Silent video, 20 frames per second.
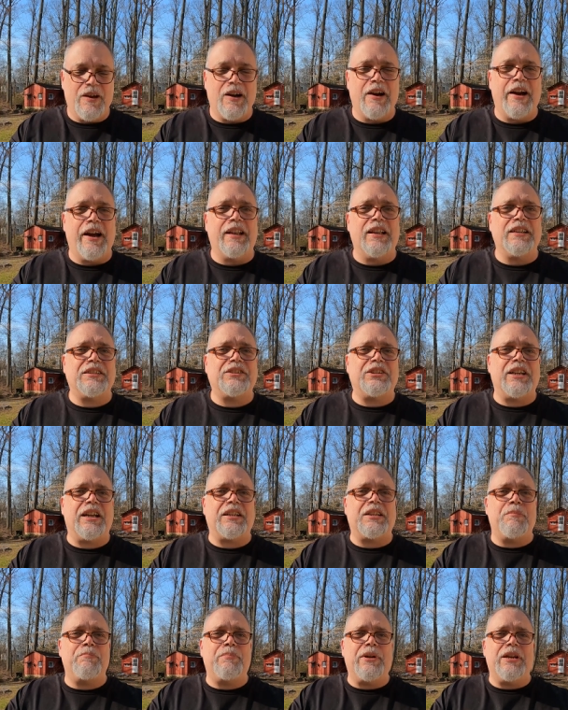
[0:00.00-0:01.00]
All right, let's
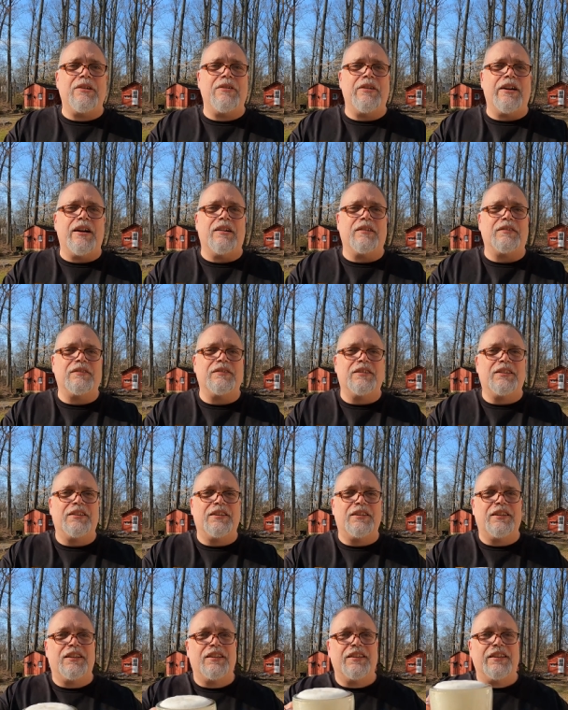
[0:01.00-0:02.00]
check the beer out.
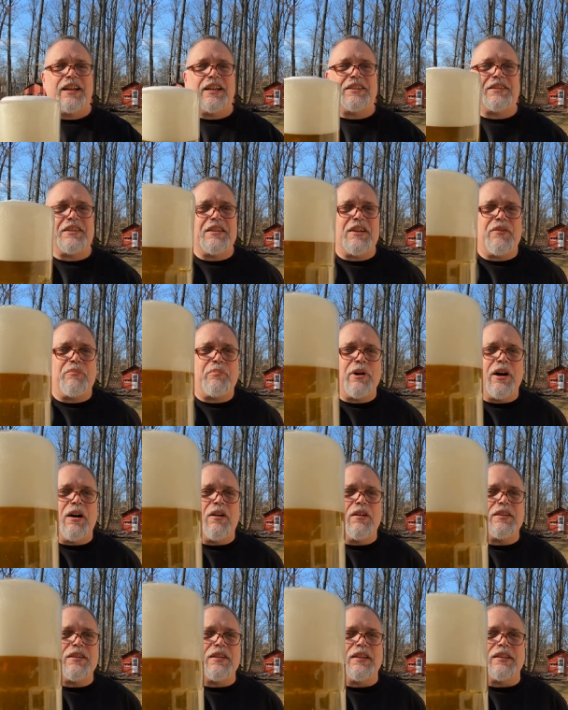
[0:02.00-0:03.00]
That's enough
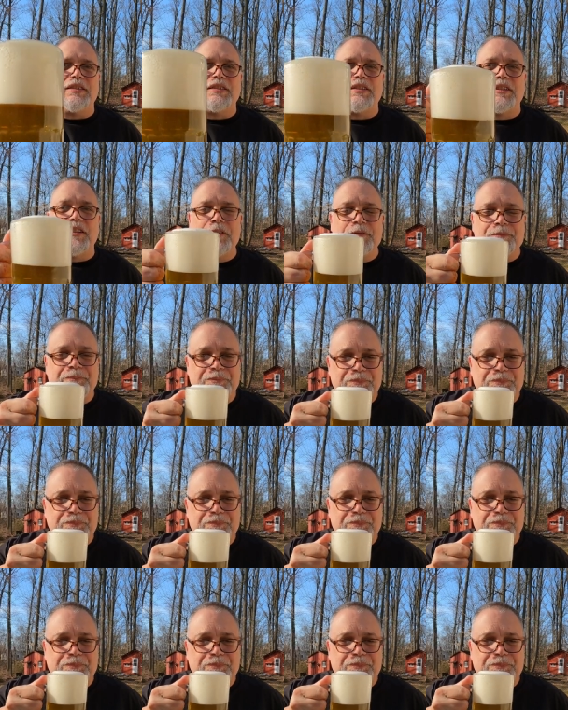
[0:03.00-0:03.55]
politics.